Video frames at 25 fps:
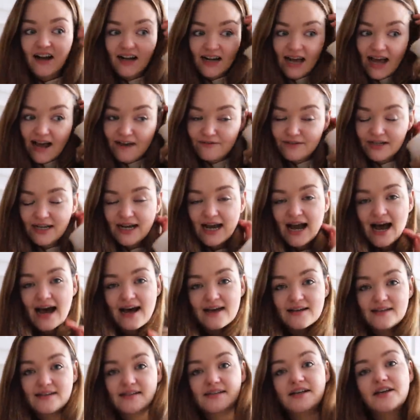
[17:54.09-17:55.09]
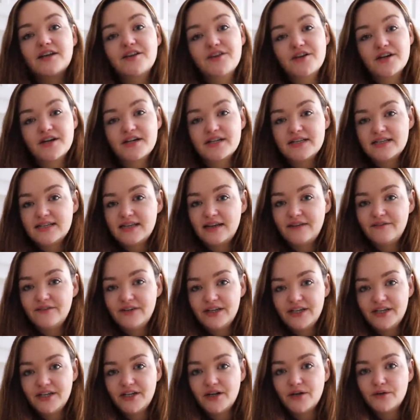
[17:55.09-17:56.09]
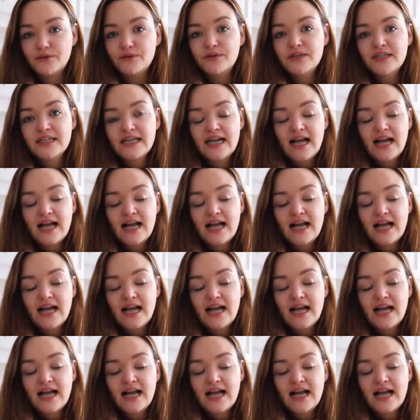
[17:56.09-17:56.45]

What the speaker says: I'll have it as a Thursday video